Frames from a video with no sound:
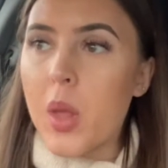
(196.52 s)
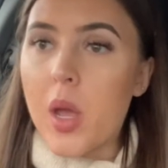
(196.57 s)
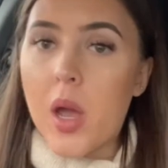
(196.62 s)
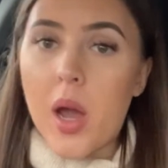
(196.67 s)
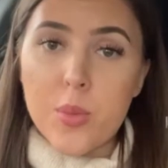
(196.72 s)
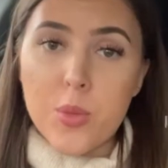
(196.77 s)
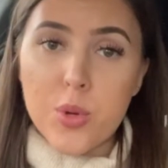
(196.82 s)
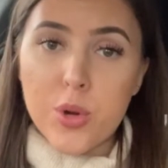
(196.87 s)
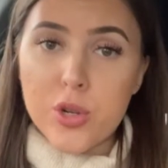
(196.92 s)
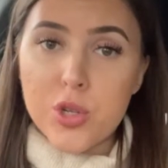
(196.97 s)

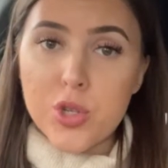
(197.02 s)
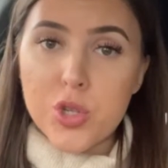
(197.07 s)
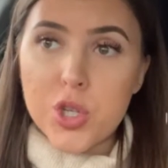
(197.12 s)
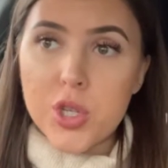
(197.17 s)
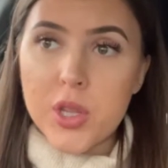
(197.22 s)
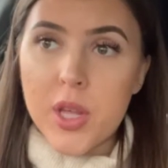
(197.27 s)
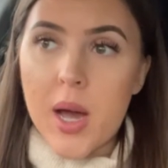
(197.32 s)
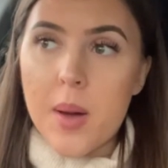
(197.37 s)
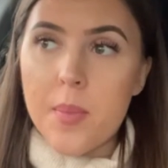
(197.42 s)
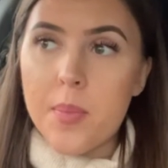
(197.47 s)
I'm not gonna do
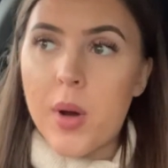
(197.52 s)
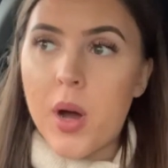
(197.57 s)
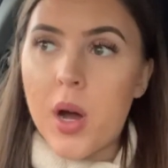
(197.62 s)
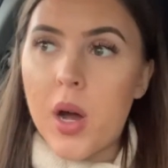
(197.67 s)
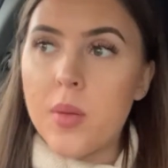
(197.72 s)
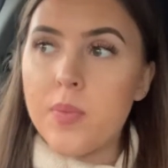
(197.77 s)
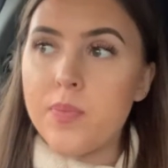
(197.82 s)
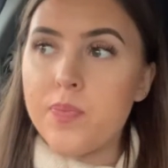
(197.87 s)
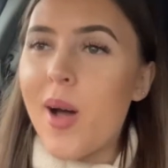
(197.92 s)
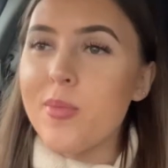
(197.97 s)
that,
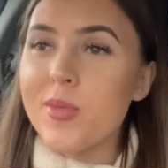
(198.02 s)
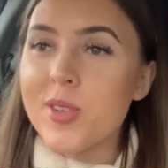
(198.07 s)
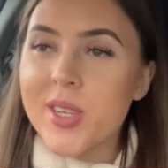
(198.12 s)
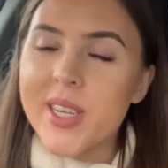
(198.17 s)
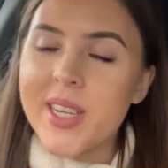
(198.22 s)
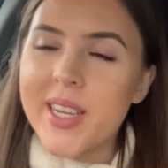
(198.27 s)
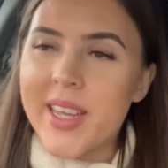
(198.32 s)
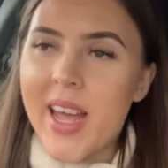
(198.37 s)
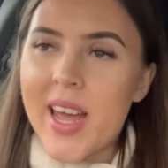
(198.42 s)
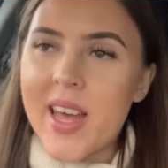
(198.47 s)
but I'm just
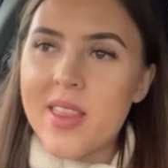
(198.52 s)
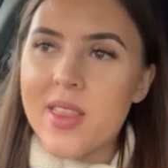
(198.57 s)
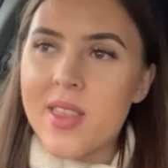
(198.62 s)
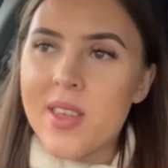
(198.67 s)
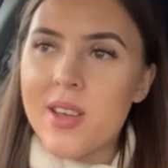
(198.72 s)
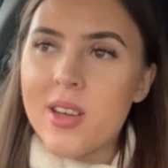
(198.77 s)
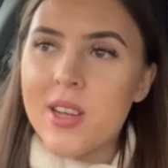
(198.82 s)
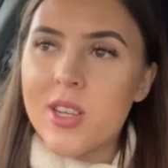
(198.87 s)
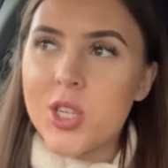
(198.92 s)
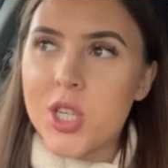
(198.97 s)
gonna get
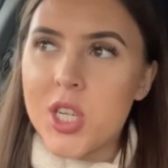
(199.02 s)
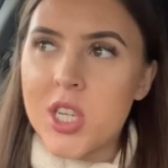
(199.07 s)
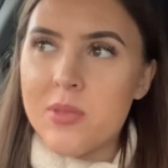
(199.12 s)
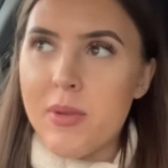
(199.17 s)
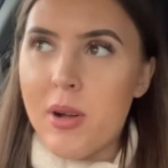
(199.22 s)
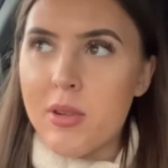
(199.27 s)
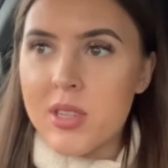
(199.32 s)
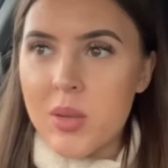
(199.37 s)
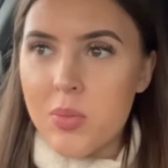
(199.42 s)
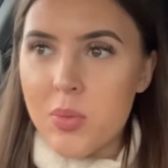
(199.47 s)
the cheese
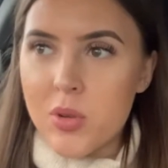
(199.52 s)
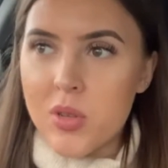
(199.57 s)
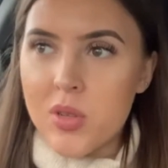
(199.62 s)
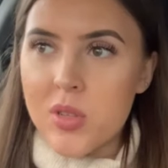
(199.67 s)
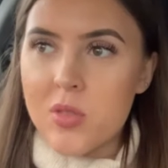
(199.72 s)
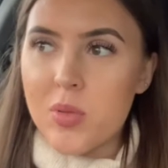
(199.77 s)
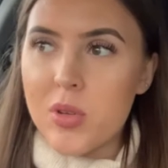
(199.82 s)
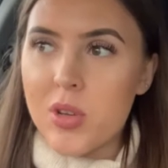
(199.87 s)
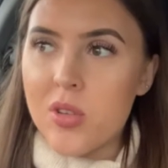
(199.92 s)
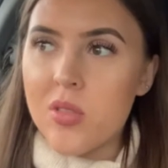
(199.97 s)
melt
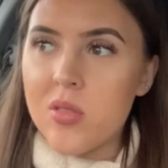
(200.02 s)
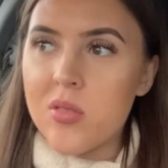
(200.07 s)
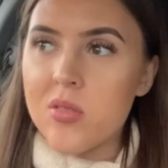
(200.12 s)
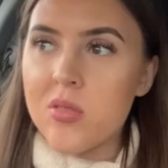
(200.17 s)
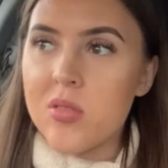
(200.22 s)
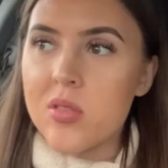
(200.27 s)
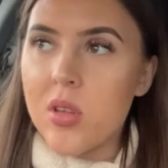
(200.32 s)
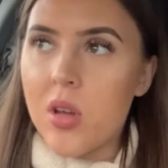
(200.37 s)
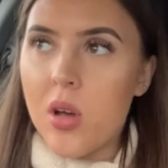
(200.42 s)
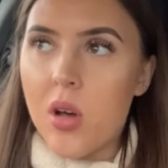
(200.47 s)
dippers
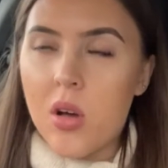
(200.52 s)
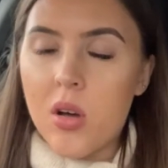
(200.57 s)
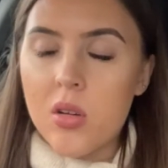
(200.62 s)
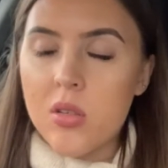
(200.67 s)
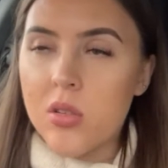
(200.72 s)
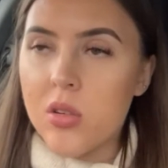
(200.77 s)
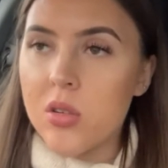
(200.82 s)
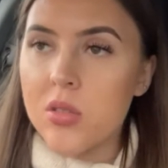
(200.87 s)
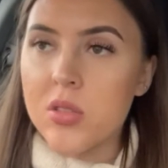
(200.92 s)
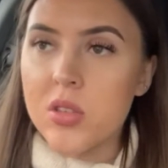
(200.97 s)
because, oh
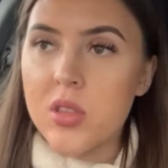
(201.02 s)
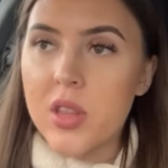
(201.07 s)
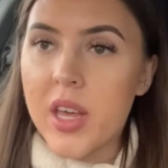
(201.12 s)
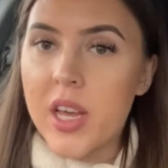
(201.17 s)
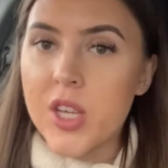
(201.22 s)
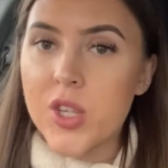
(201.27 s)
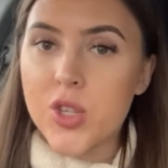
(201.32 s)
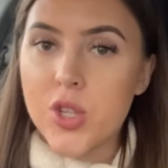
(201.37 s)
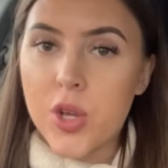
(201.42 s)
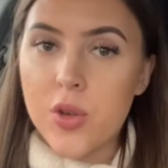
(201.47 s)
god, they
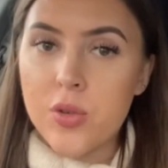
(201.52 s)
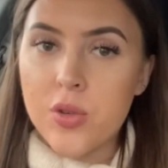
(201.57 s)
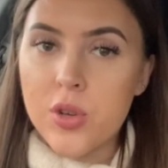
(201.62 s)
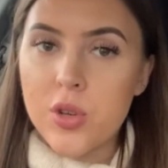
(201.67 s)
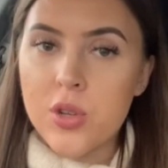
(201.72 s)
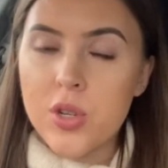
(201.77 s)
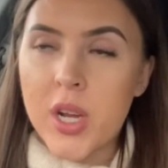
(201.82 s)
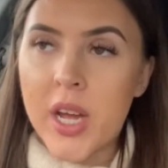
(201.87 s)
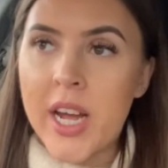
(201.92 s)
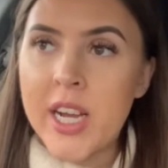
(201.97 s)
are so
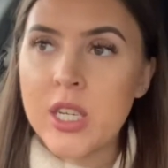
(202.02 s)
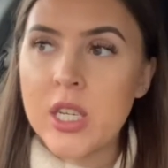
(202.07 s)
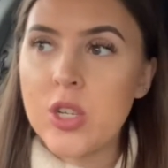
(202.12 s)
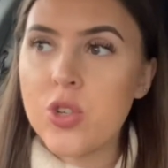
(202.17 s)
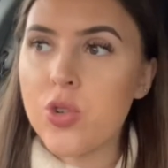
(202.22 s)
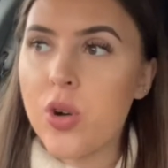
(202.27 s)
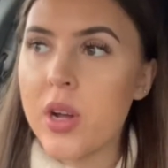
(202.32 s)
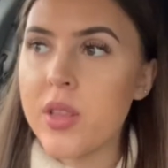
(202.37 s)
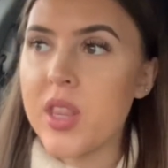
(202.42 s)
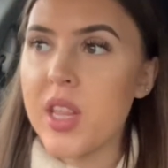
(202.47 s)
good. I actually
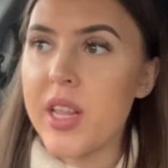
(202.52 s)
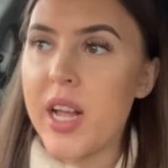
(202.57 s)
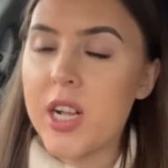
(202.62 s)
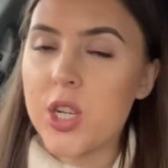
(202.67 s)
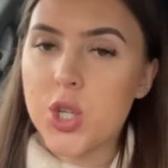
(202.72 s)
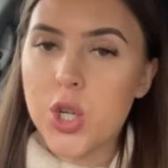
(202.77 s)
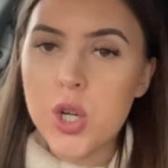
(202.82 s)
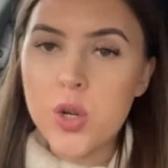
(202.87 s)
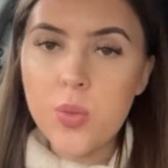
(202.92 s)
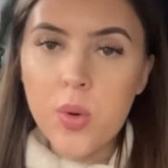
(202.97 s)
tried the
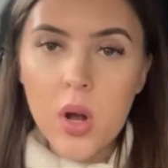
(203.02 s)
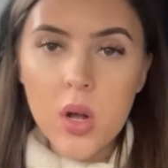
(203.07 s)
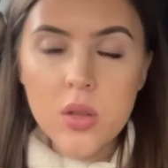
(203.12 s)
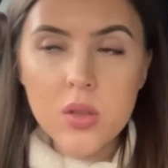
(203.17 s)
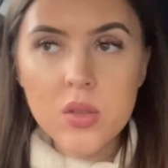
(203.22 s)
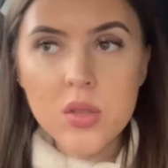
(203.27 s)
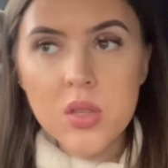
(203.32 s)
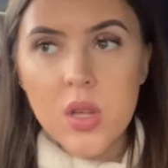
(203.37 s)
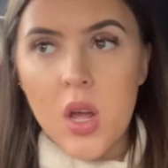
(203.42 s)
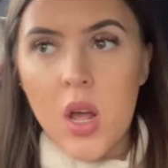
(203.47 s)
nacho
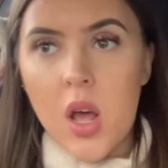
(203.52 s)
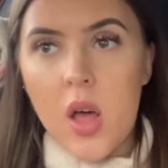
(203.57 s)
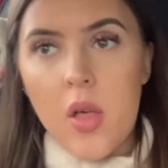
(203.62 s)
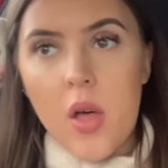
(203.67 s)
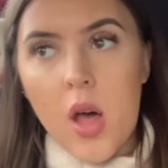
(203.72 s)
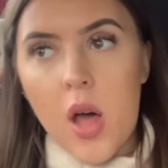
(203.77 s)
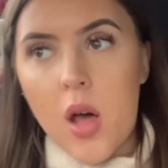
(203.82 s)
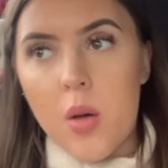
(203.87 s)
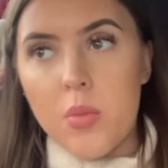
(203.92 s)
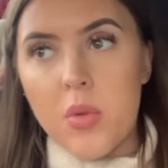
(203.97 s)
ones
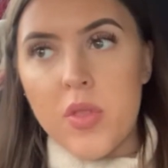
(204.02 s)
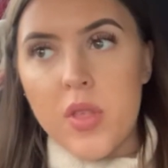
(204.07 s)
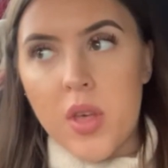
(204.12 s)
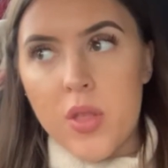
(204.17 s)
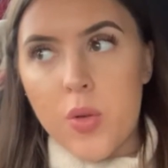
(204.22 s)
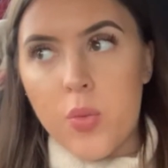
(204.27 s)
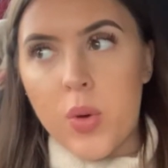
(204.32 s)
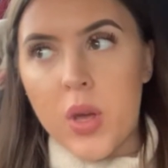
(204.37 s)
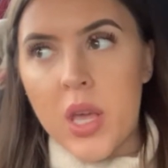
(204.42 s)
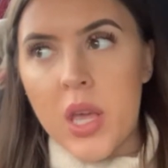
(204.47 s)
the
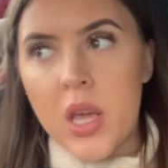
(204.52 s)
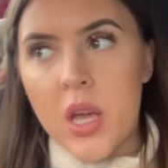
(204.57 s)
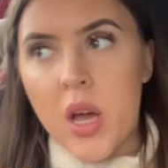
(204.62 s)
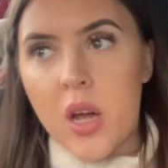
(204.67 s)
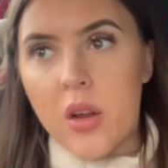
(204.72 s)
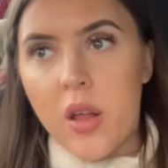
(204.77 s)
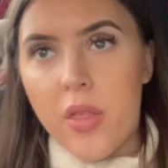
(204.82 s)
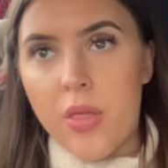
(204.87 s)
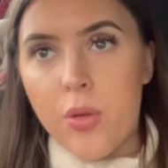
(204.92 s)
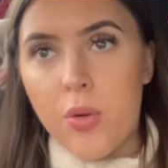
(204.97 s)
other week and
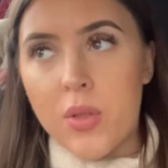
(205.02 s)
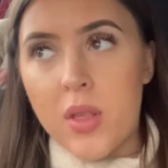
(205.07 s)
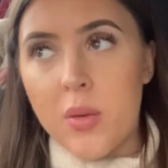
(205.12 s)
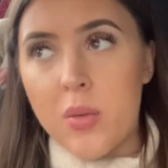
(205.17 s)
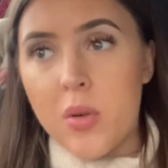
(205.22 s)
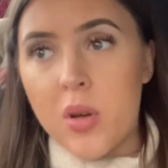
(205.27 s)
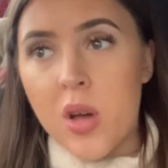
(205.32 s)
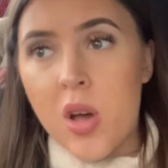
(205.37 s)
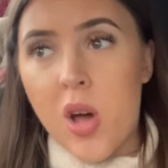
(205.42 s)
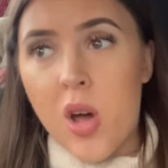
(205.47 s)
I thought they
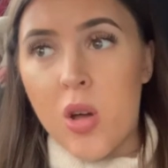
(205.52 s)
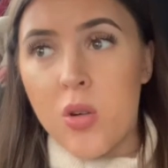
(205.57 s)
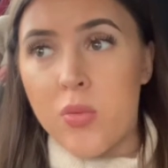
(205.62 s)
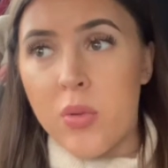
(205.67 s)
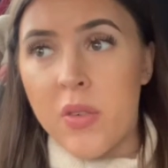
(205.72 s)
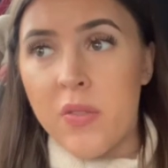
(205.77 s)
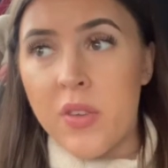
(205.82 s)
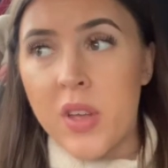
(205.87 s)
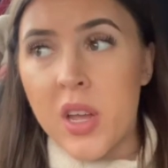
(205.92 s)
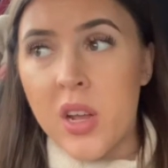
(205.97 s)
were
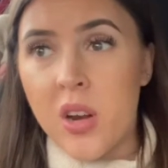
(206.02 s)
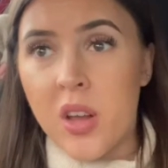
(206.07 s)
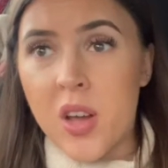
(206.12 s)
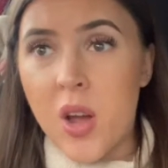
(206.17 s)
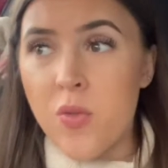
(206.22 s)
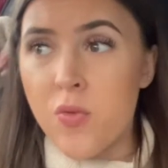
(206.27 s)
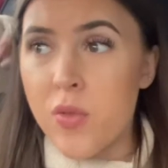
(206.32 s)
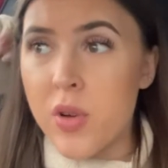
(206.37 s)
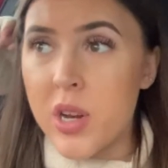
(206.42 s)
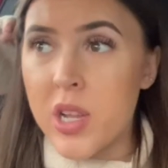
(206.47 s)
horrific. Like, I
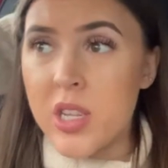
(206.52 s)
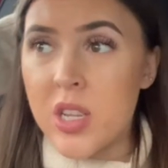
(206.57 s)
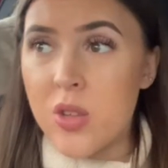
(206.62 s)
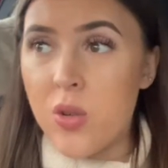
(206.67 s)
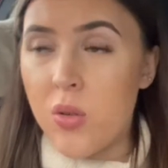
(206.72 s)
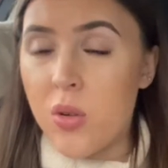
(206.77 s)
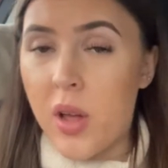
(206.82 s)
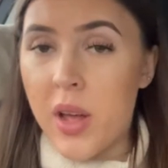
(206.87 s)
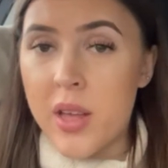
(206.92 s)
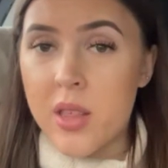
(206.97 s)
really did
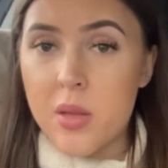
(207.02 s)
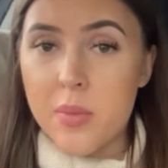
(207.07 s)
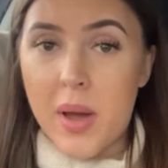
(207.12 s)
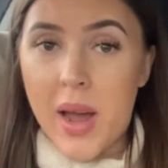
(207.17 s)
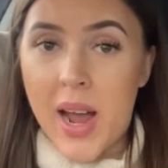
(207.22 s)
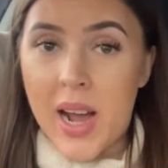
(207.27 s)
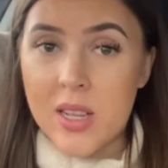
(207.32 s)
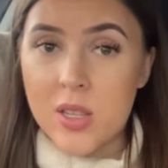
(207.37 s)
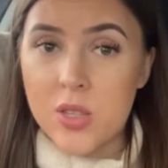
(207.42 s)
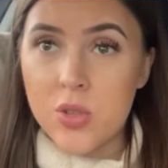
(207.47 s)
not like them
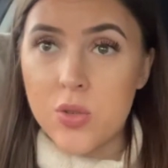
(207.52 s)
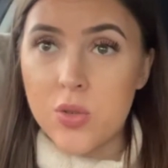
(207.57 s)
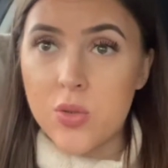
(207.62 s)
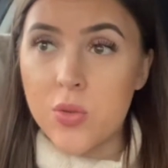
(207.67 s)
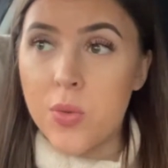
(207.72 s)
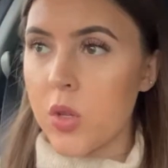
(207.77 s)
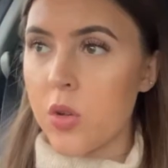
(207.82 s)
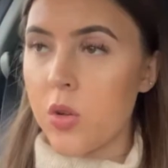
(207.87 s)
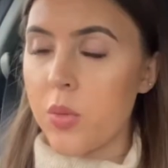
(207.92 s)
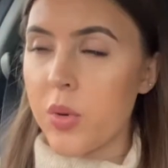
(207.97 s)
at
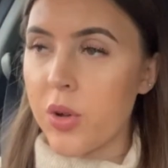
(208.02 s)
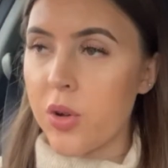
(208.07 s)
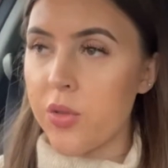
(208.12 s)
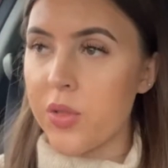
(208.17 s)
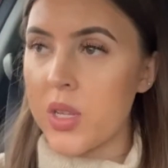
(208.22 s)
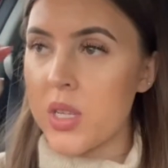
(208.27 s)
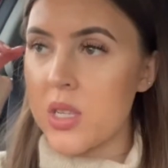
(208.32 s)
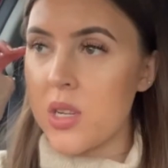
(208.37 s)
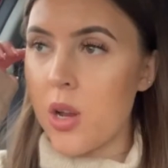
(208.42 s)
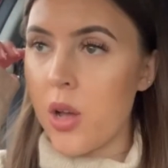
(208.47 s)
all. Oh my god,
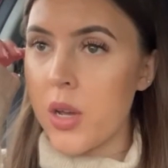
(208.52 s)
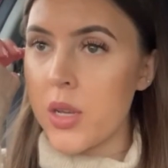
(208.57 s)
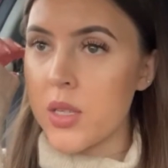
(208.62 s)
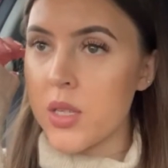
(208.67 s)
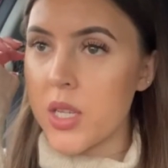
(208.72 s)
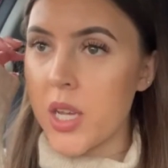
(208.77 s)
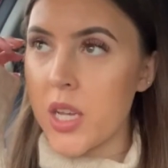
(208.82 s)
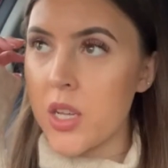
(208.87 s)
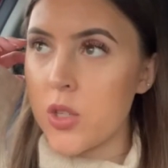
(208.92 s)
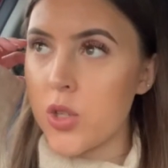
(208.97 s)
these lights
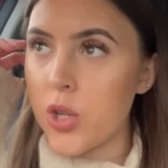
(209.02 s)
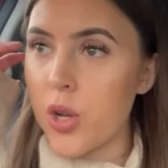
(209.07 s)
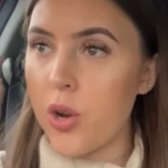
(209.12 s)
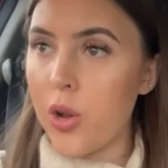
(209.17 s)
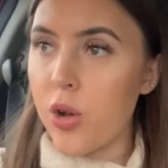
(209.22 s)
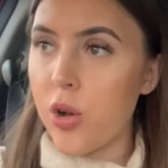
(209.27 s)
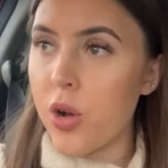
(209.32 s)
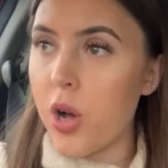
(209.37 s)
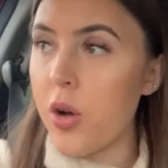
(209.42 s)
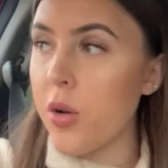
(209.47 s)
take so
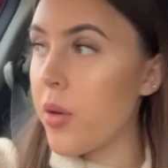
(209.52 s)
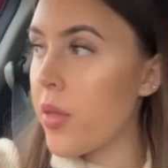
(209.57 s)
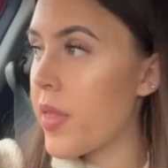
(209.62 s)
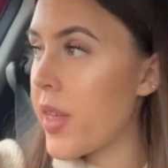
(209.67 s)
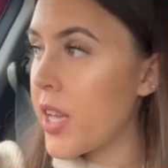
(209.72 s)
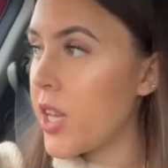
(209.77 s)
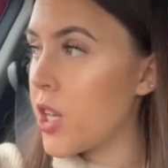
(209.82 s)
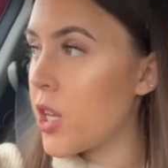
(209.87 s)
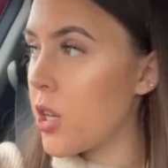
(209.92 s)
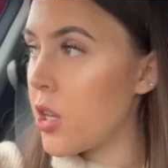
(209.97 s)
long. Oh,
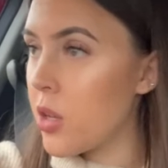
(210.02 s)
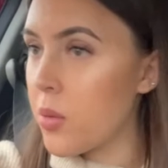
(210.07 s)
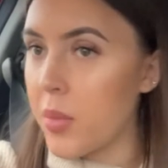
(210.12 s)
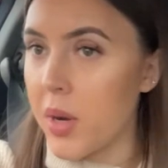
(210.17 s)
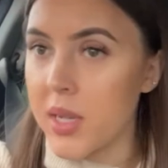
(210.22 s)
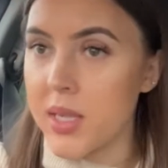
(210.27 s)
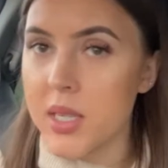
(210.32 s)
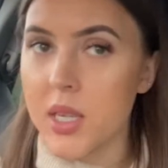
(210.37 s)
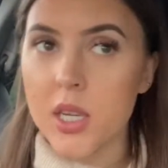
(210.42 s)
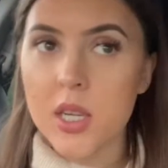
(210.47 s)
thank you,
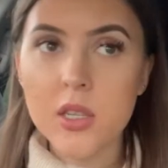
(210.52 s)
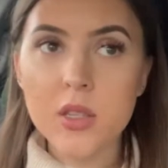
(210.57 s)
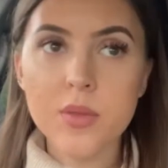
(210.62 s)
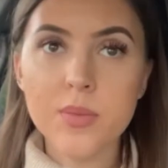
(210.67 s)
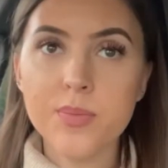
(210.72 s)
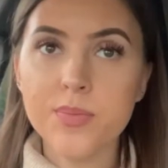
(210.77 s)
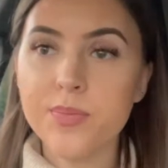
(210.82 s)
my turn.